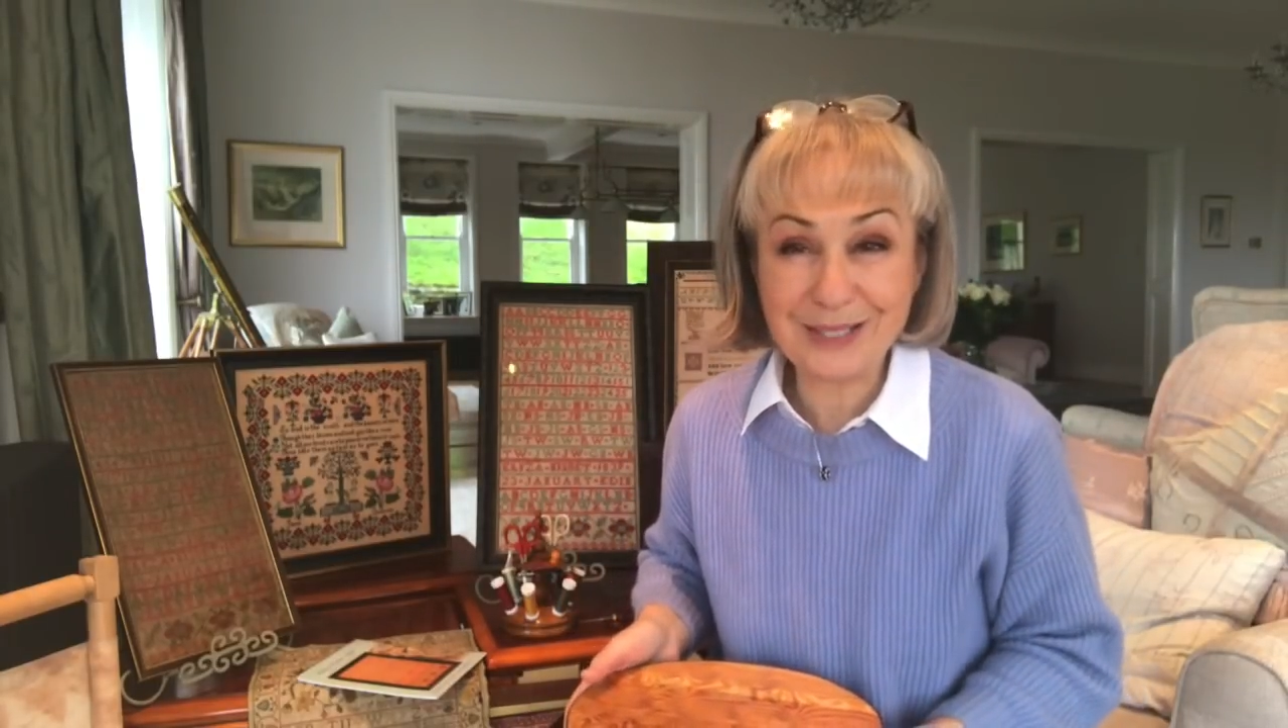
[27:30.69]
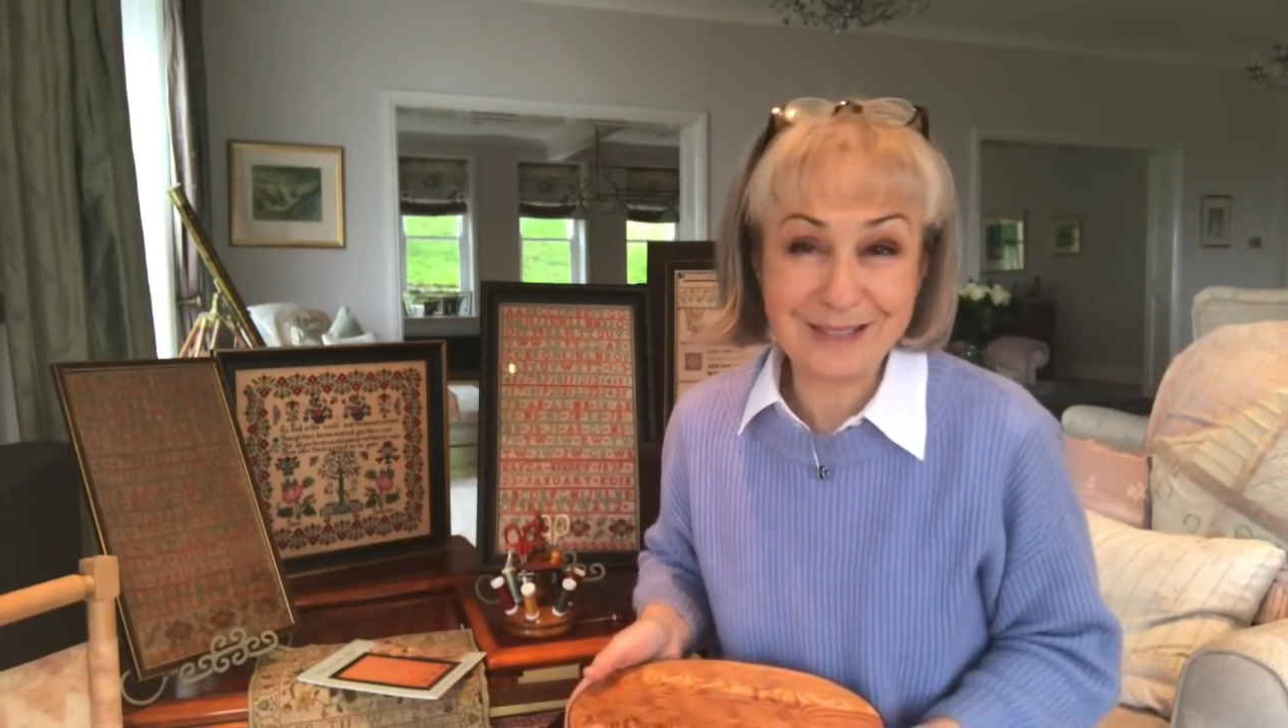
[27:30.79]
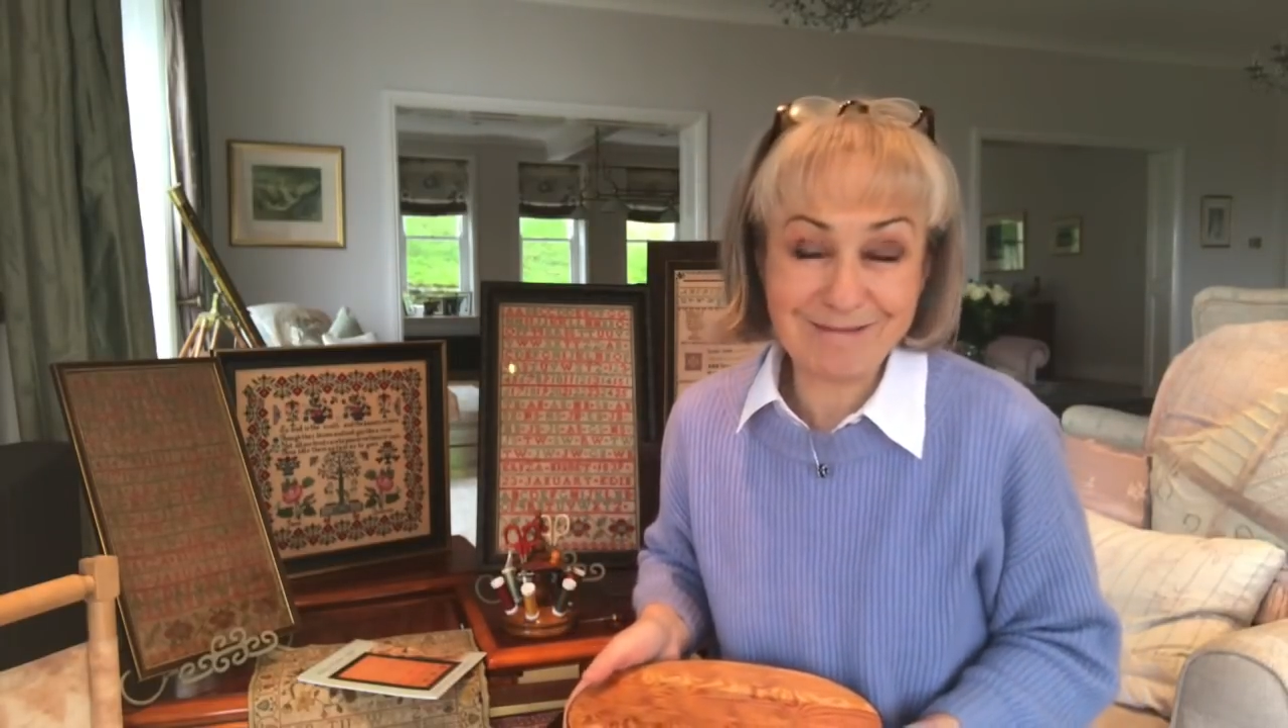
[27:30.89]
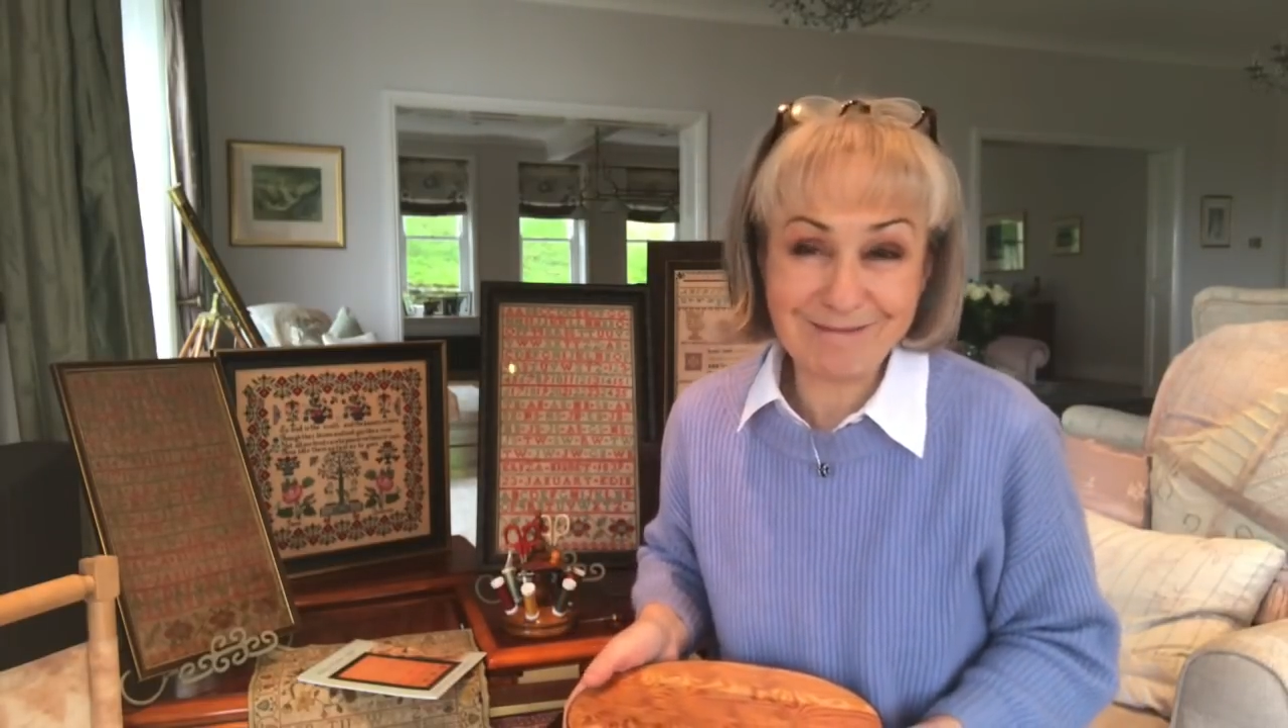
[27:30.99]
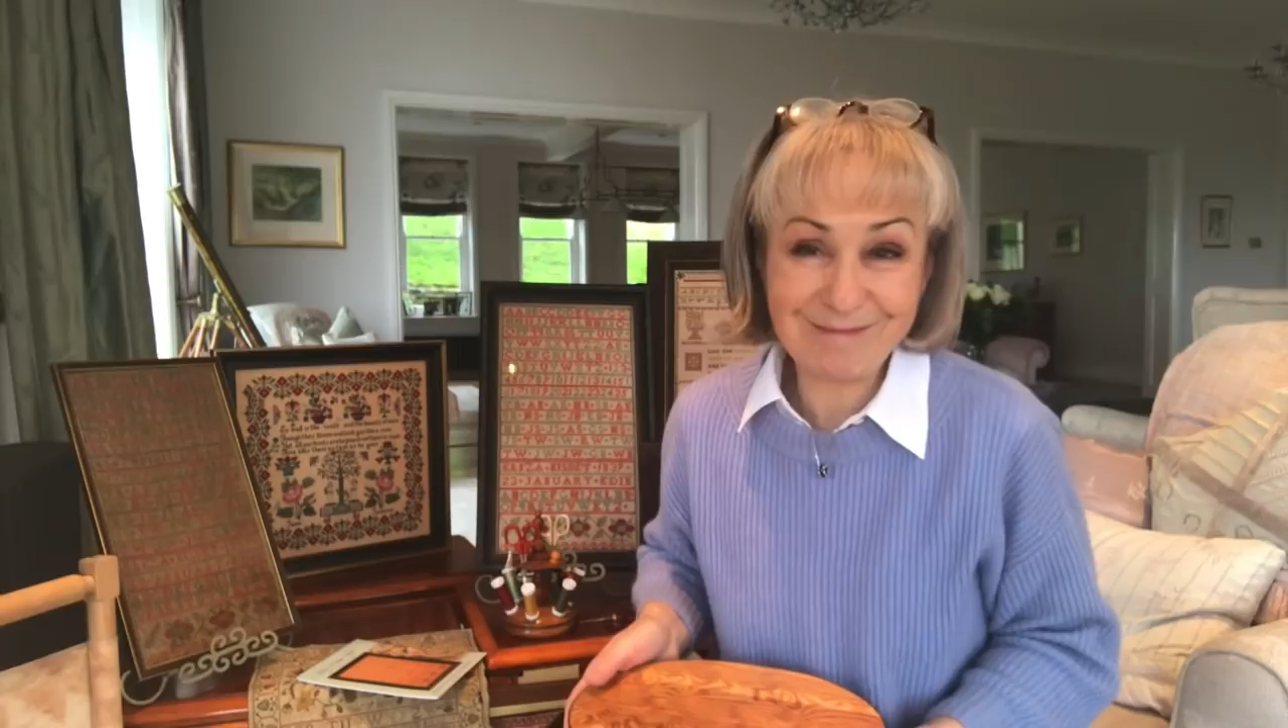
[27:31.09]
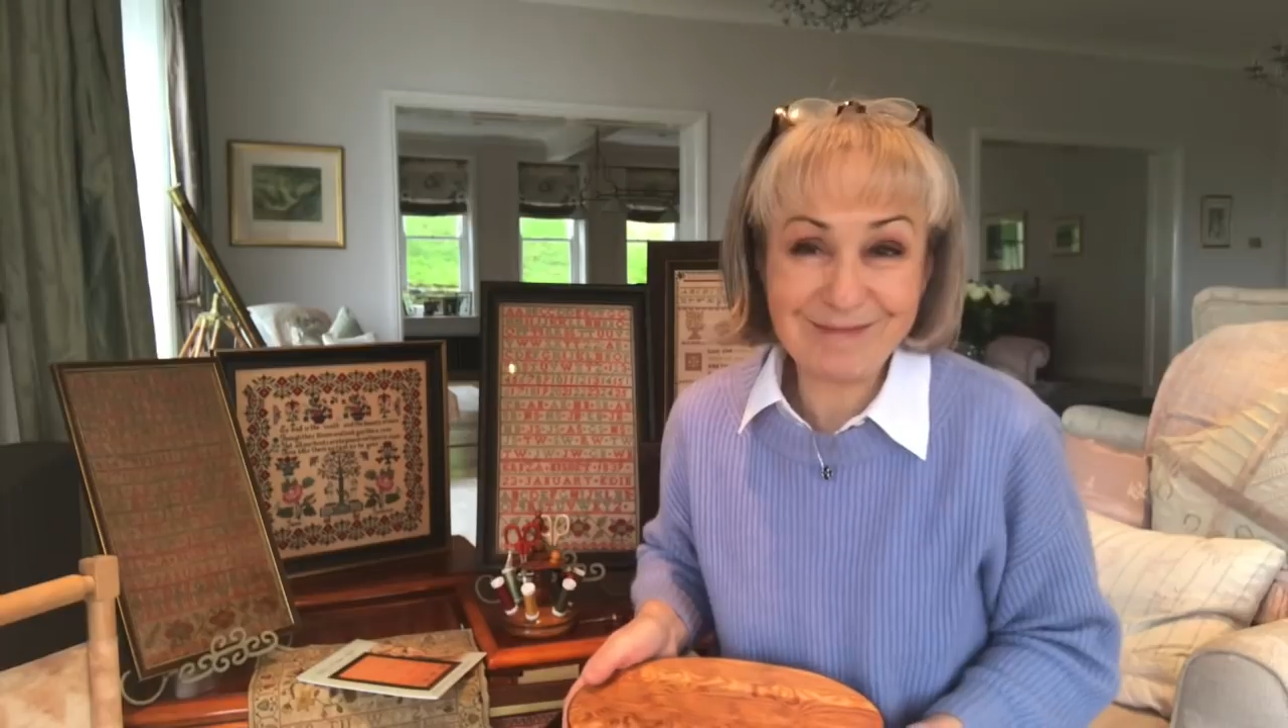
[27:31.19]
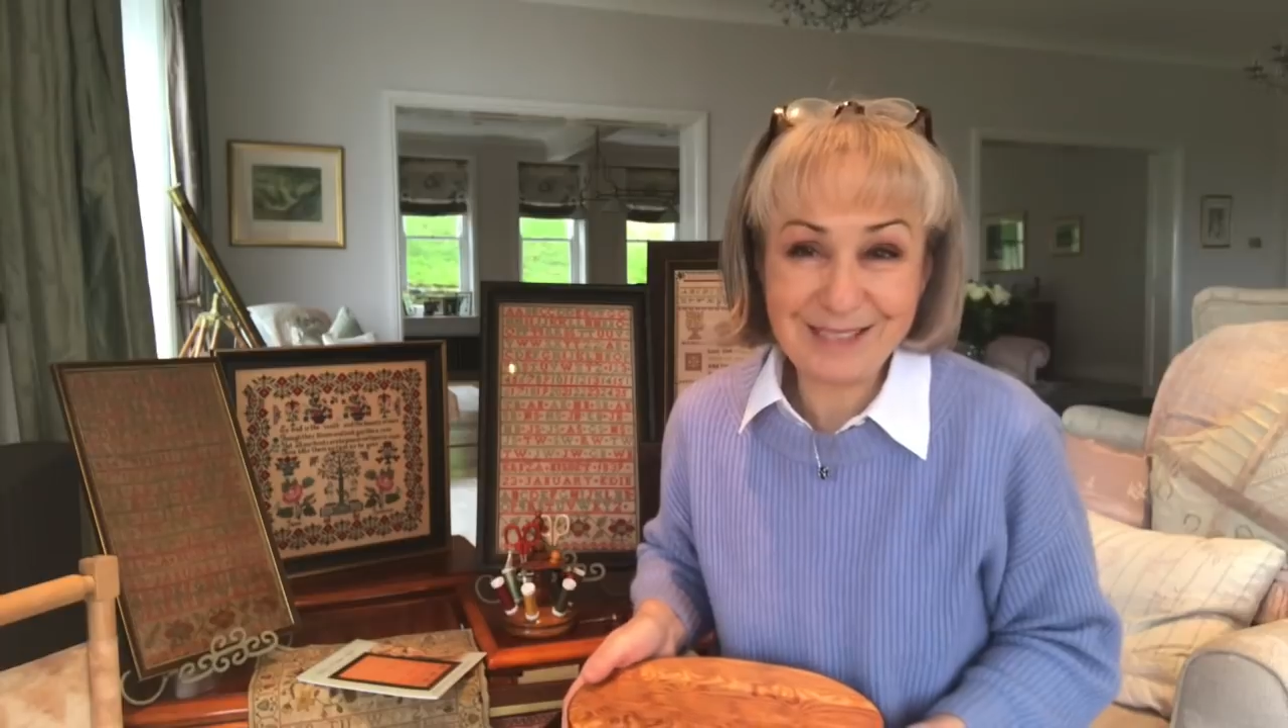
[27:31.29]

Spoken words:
and,